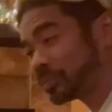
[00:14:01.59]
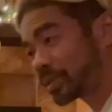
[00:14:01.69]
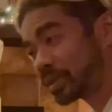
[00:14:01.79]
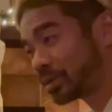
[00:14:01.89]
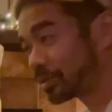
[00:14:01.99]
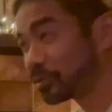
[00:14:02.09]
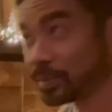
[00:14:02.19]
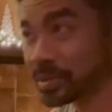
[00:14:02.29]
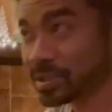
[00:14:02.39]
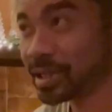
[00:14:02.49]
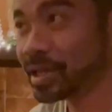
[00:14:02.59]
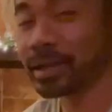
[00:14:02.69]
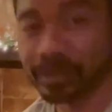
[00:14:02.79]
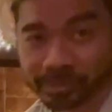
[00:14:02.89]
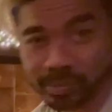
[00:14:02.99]
You know, growing up as a kid,
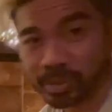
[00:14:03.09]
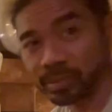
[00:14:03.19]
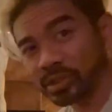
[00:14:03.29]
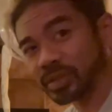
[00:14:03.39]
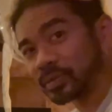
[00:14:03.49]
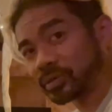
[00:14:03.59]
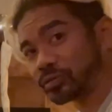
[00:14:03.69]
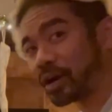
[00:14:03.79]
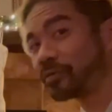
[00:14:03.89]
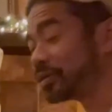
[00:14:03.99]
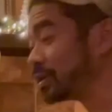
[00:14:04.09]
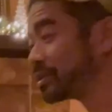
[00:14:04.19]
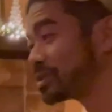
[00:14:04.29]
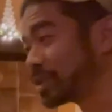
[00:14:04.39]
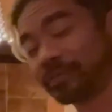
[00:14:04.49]
I was picturing myself as Ralphie and
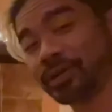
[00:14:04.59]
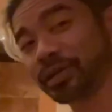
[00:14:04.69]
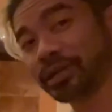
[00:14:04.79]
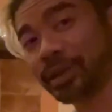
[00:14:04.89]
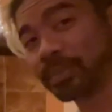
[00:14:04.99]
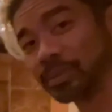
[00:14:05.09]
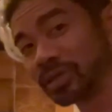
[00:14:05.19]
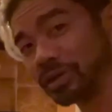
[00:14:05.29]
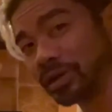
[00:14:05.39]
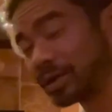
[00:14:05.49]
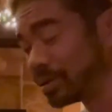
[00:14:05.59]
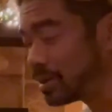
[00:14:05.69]
stuff, wanting a BB gun